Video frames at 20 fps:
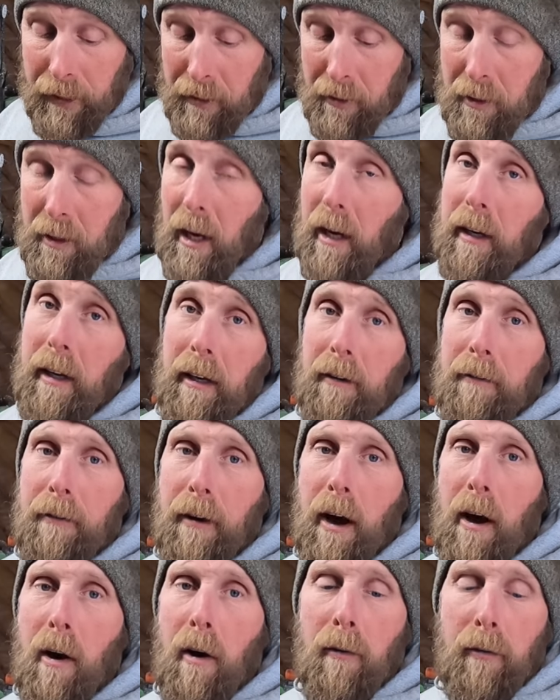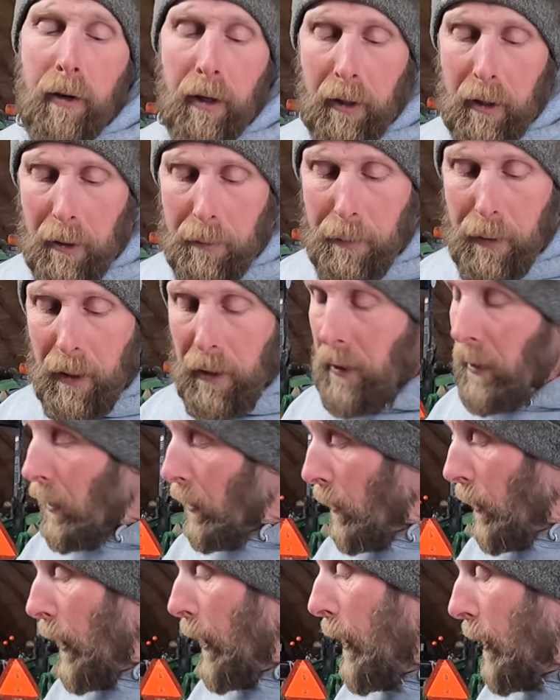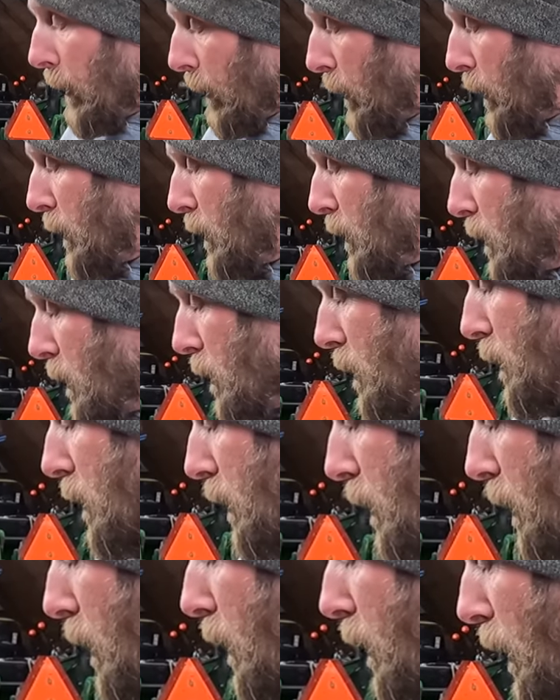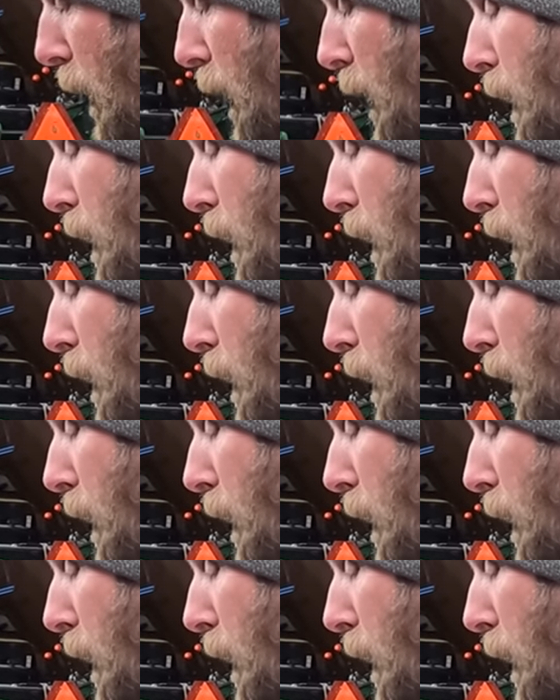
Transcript: get stuck in a valve, and it could be a year later, and you